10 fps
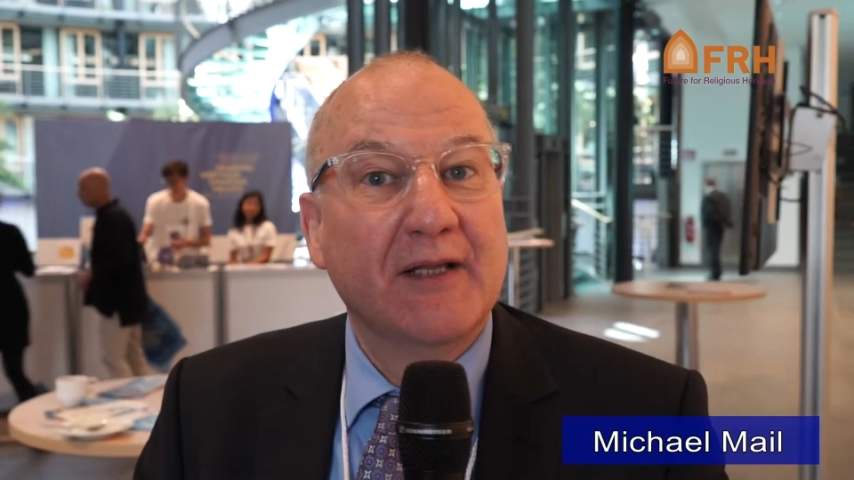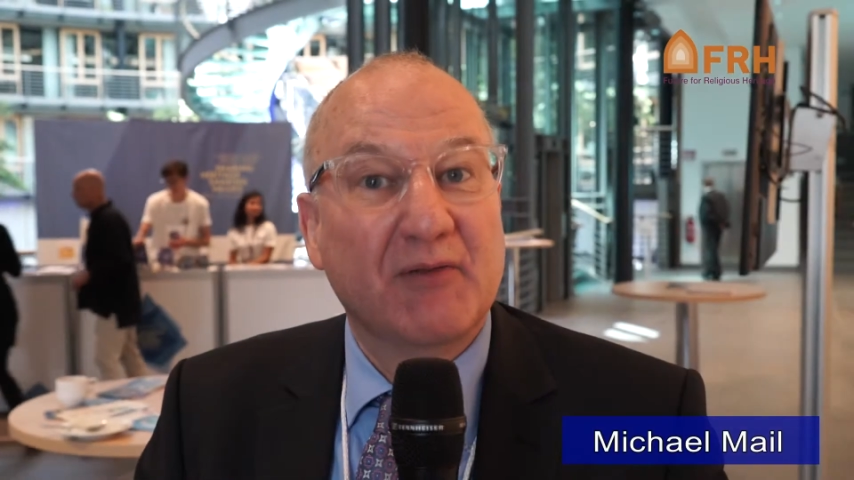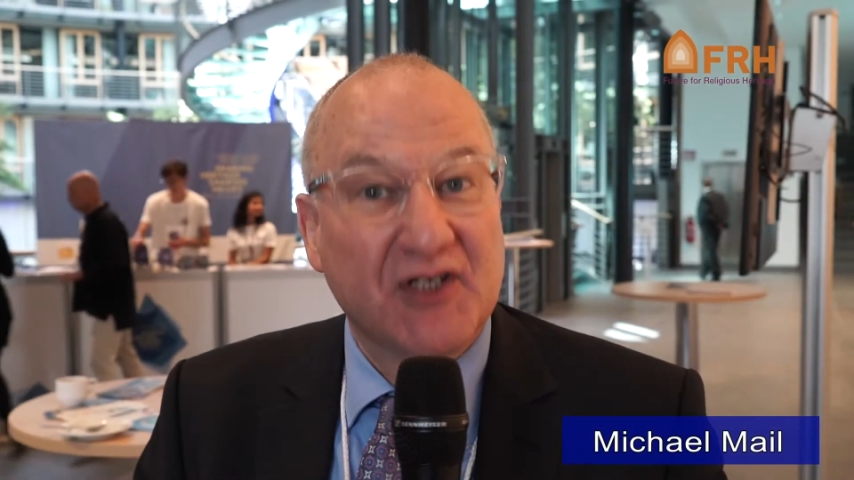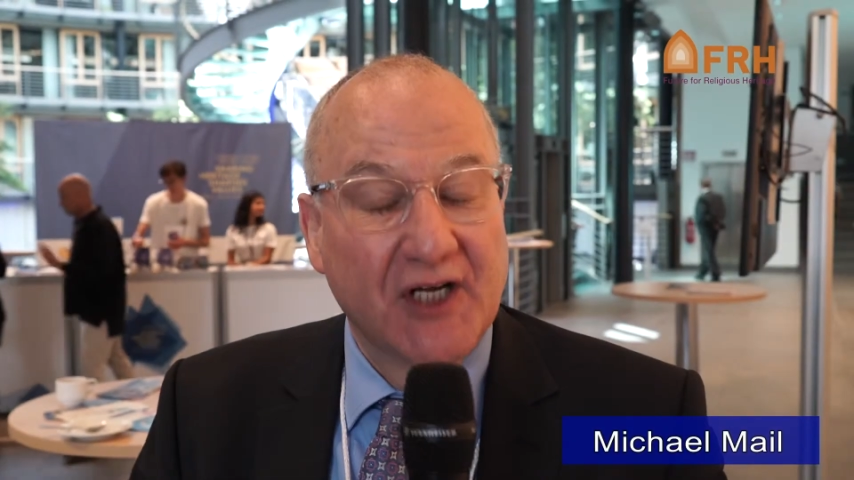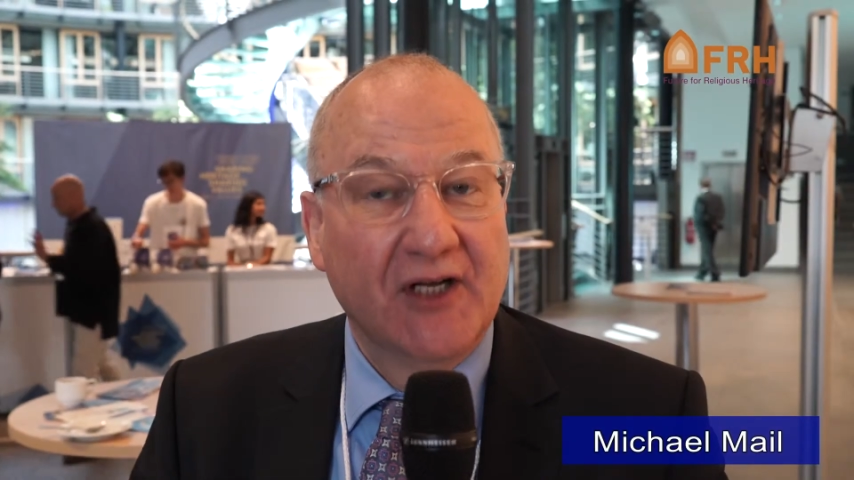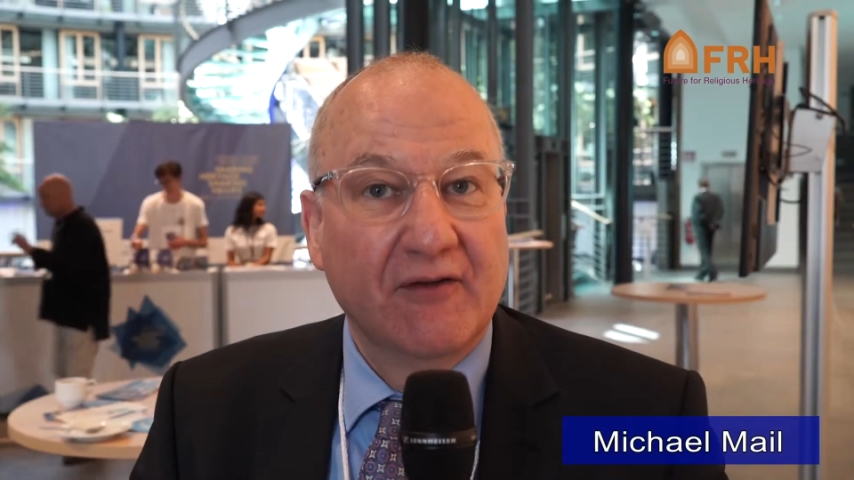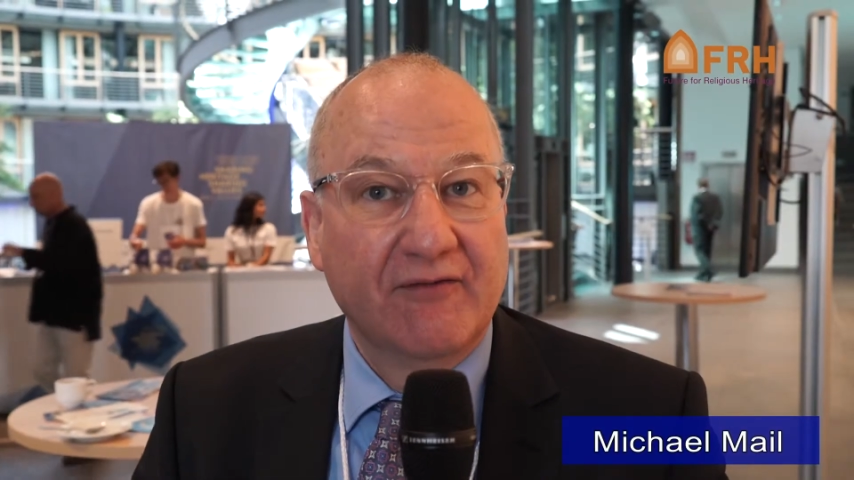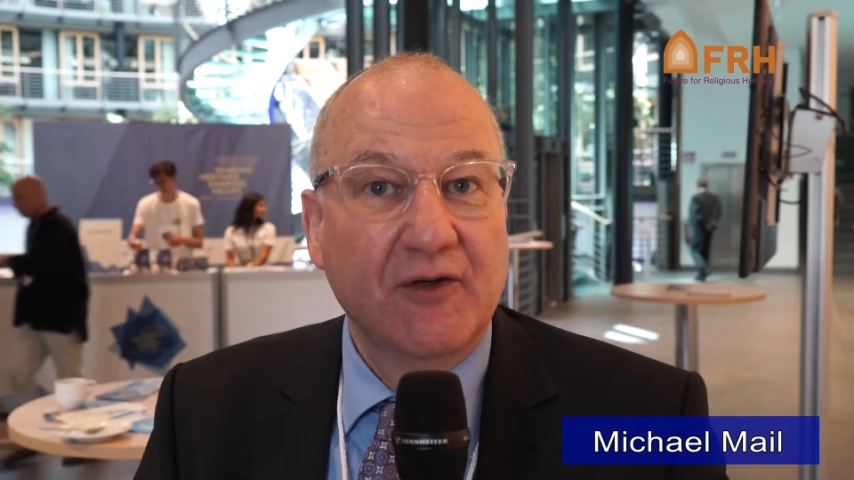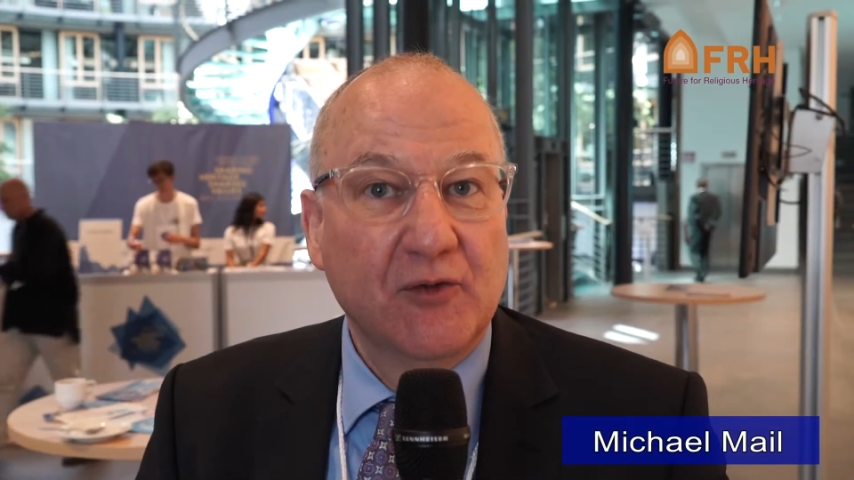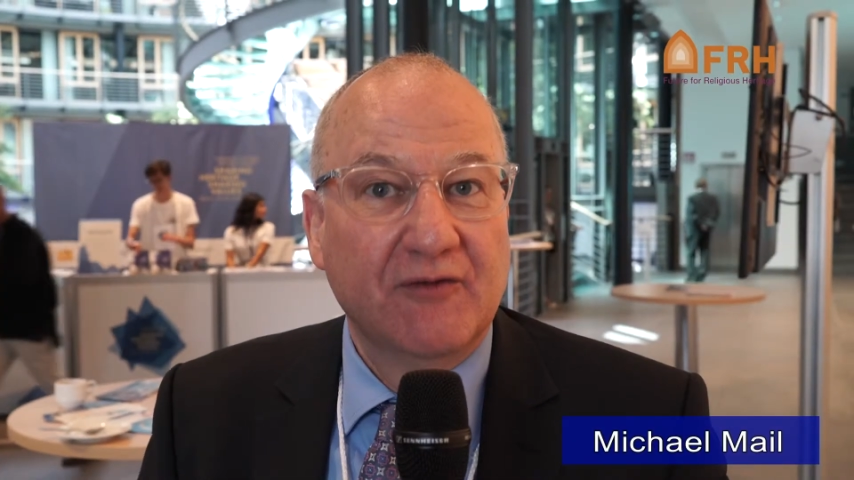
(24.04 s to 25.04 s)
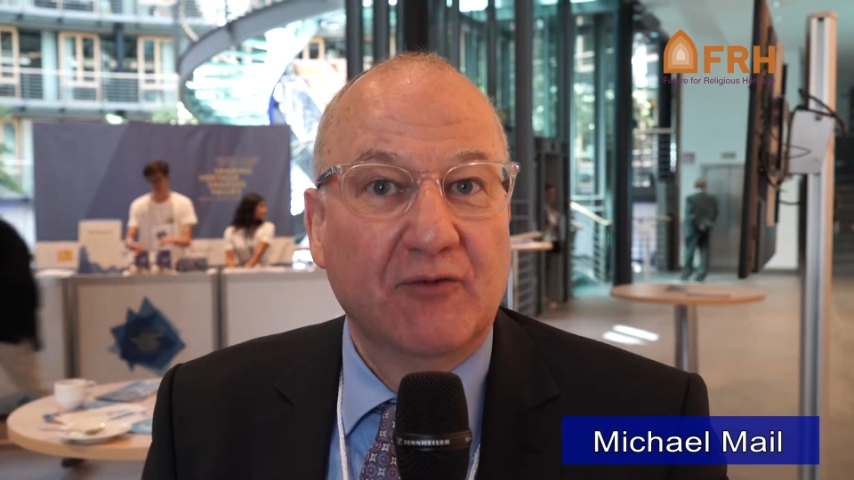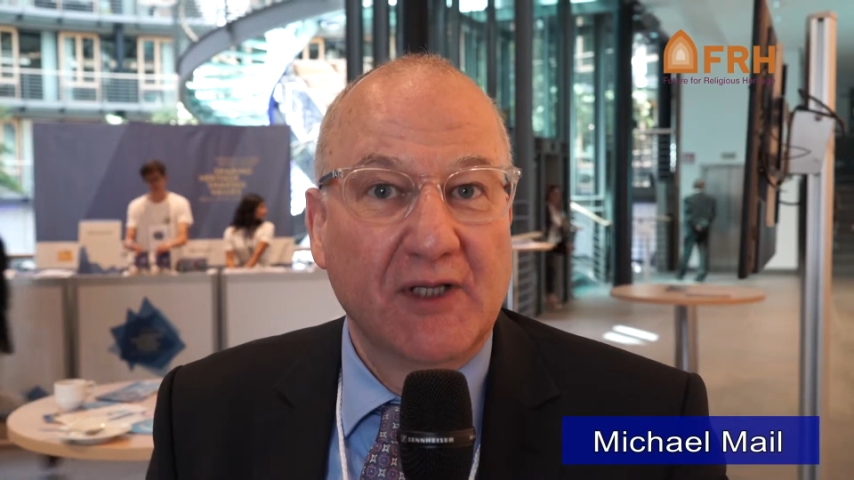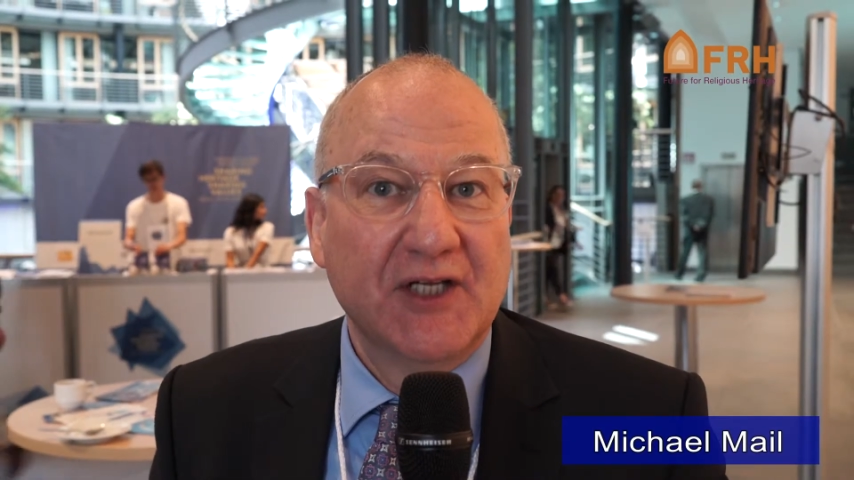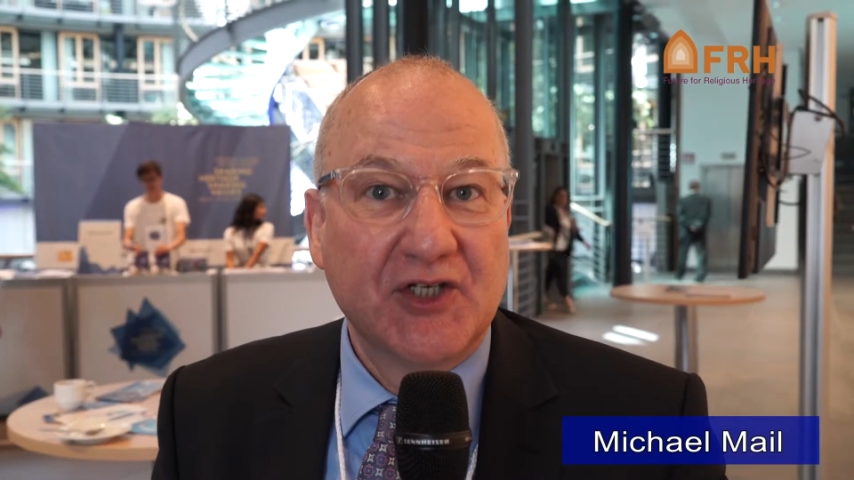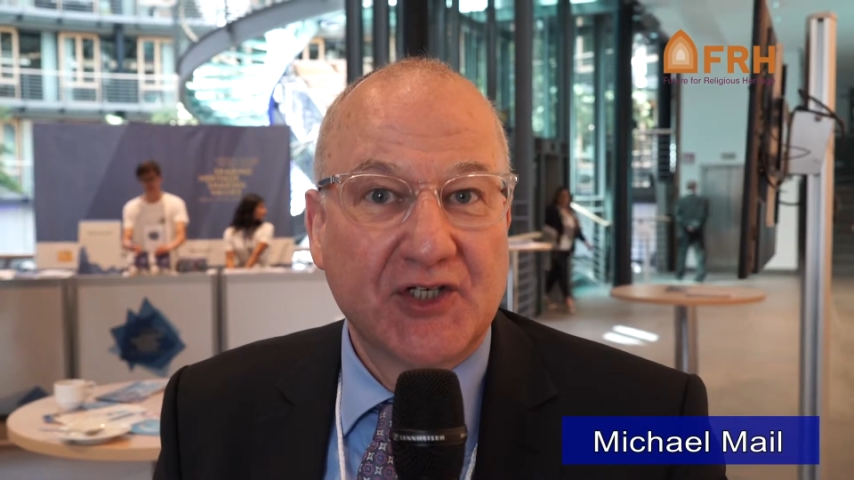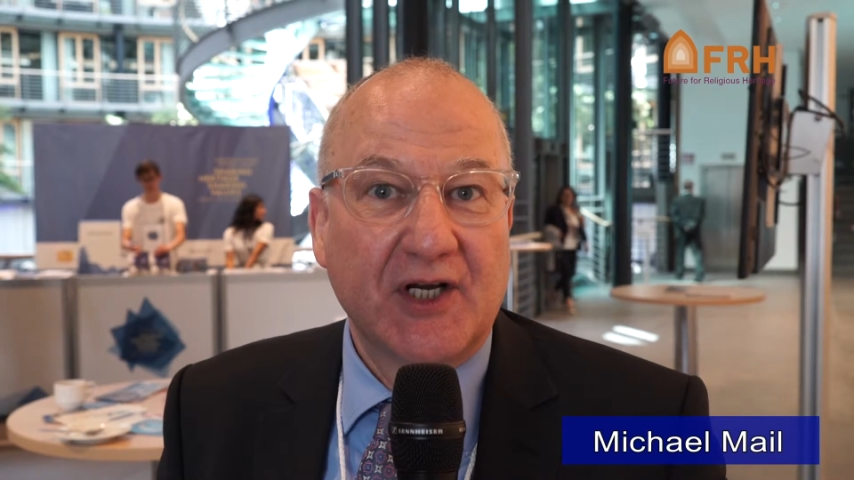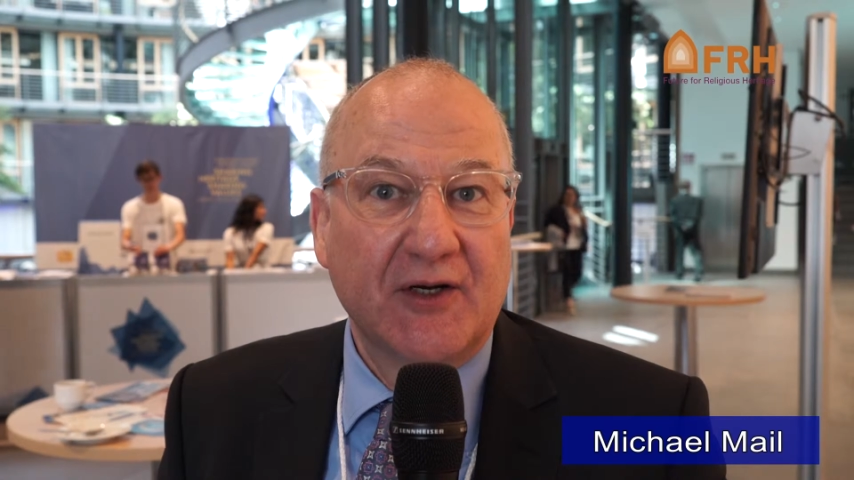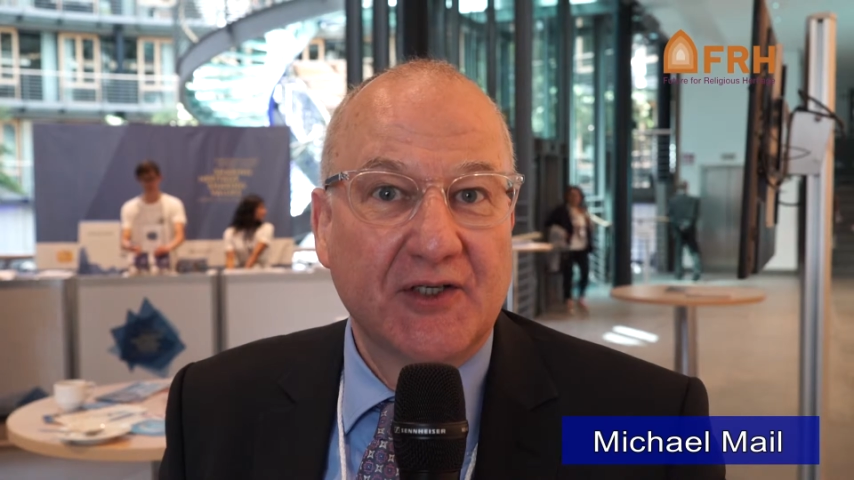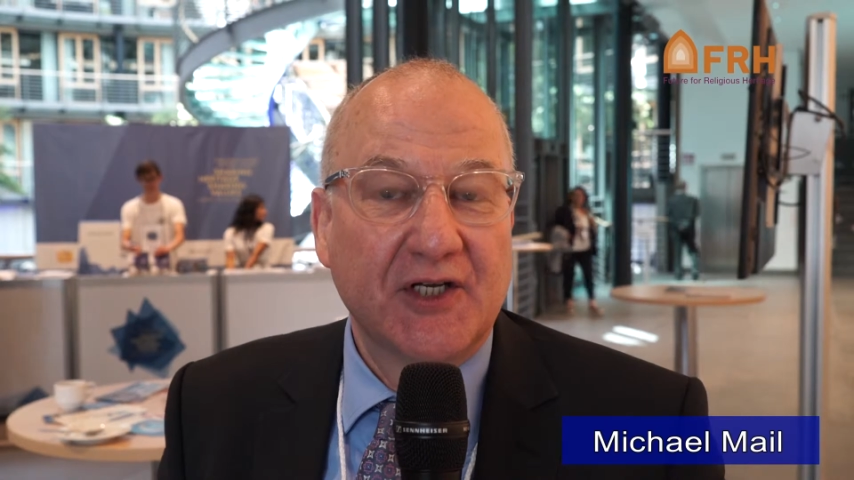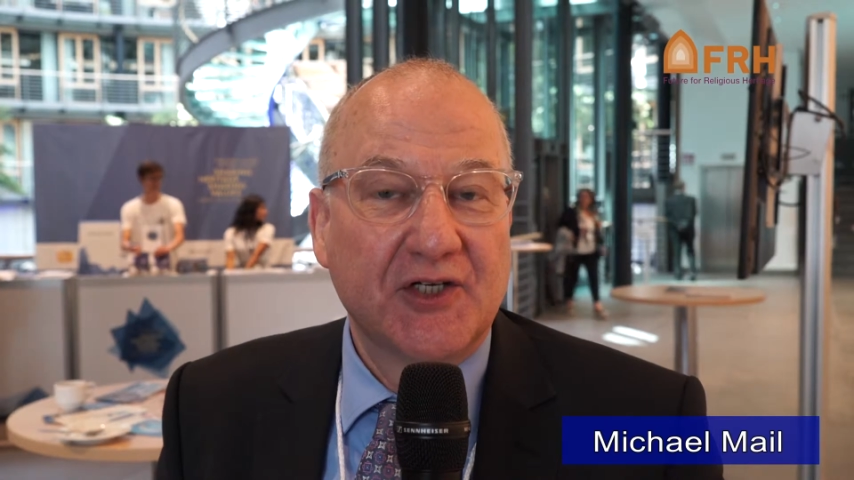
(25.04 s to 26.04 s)
in the particular field of religious
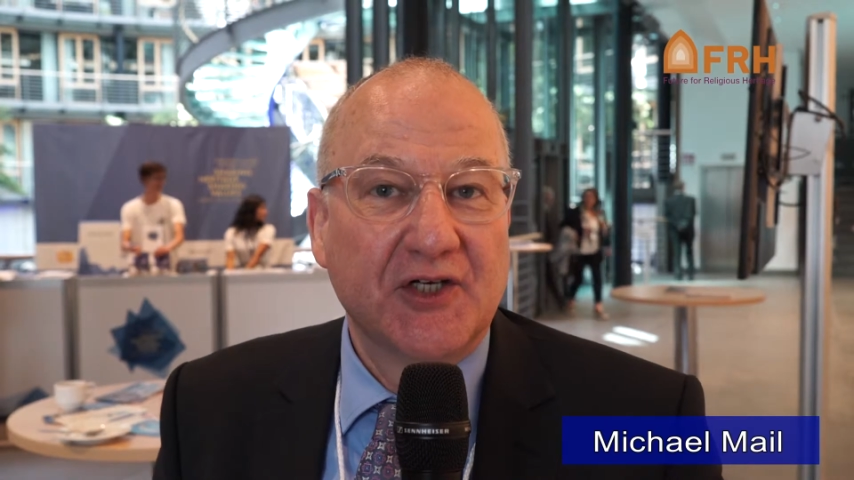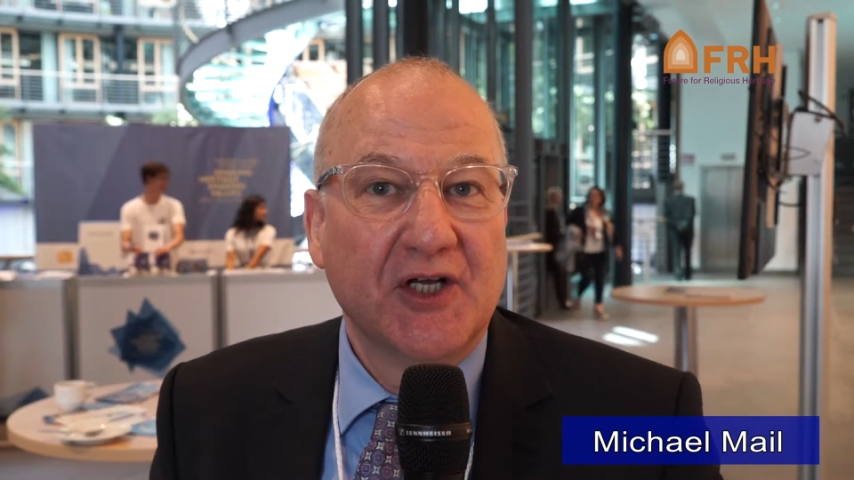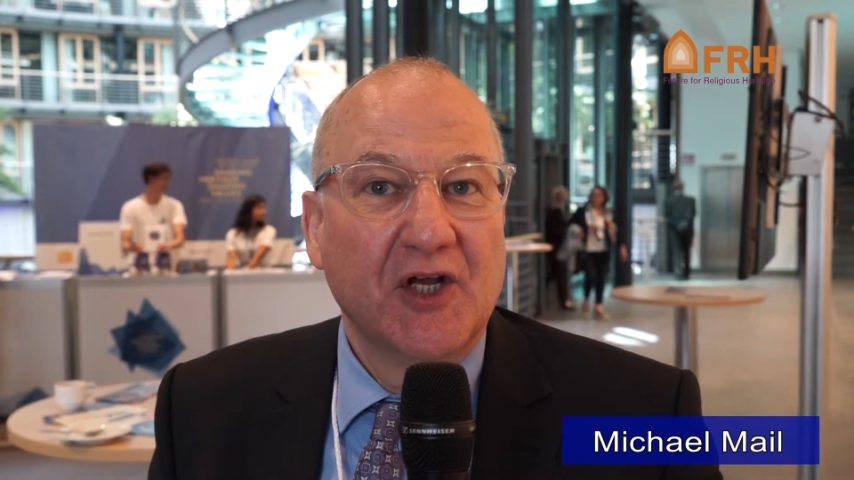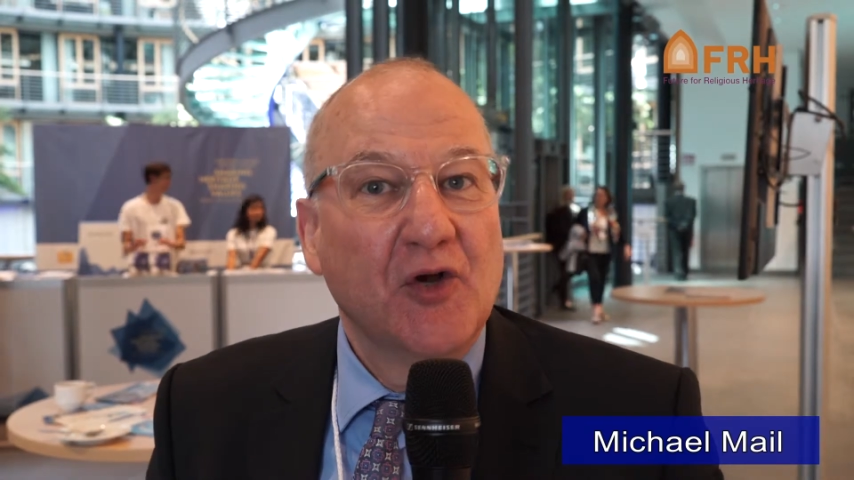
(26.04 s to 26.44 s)
heritage,